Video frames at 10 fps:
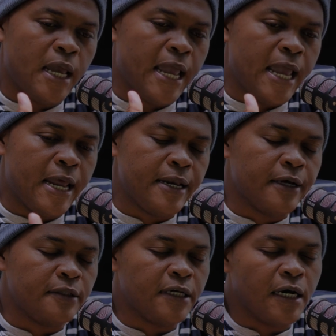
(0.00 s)
and
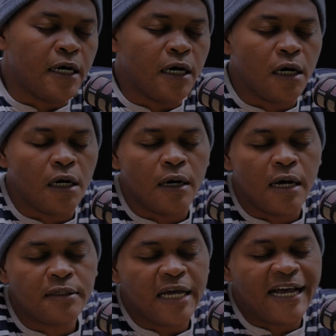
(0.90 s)
the
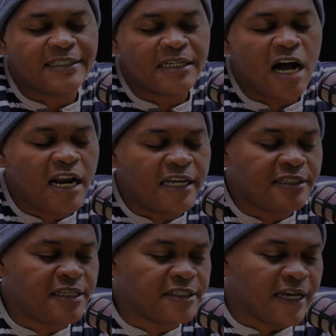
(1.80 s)
Scarlett
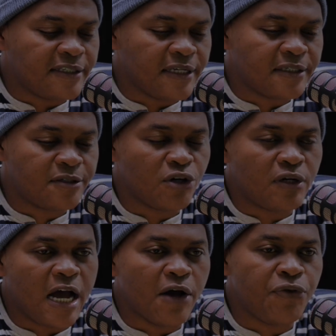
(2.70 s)
6i6. So
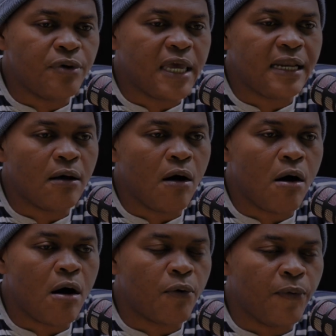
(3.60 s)
now you can
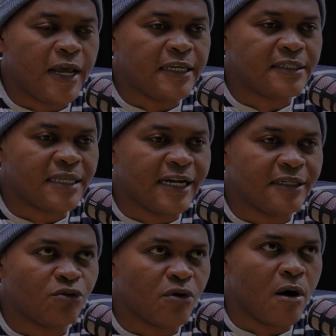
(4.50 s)
already
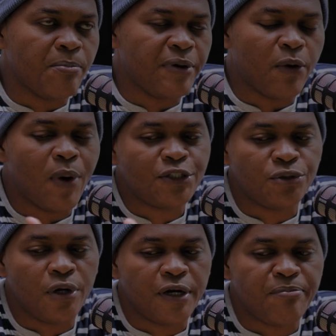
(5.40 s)
starting to compare what
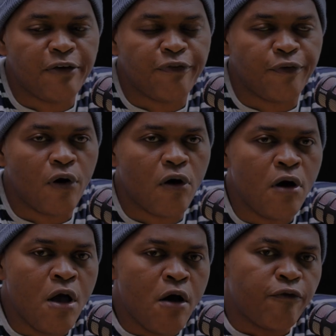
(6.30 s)
you heard before
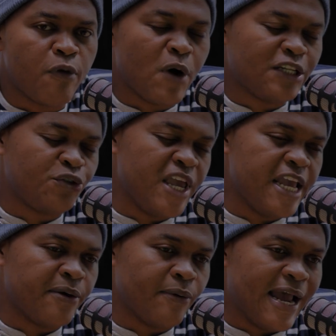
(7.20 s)
from what you're
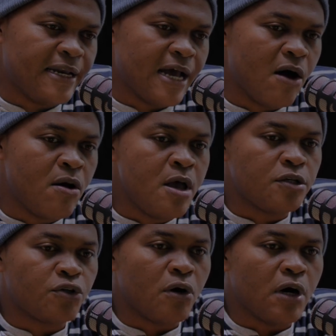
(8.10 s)
hearing right now.
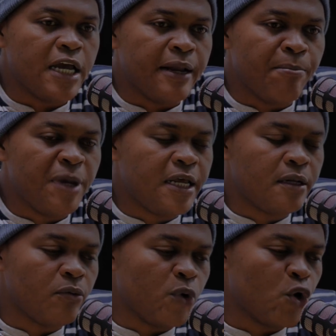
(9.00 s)
So in a
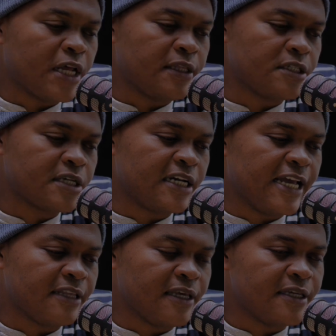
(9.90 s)
minute, we're gonna
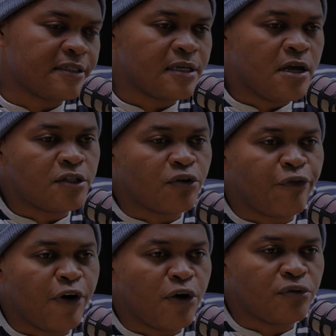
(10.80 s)
disconnect this. So
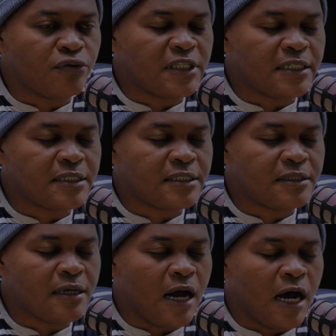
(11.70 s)
for you
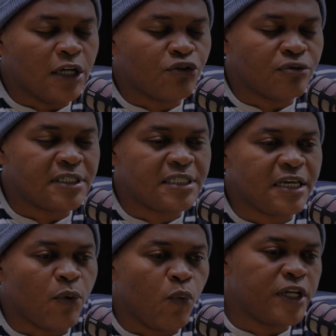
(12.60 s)
to
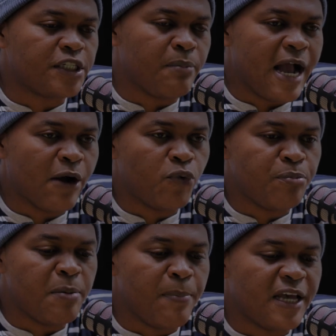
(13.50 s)
see which mic
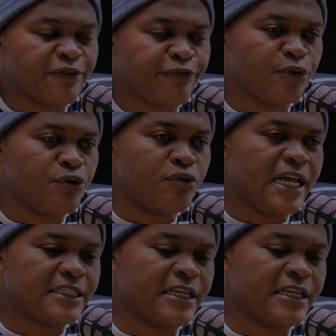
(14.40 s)
would be best for you. Let's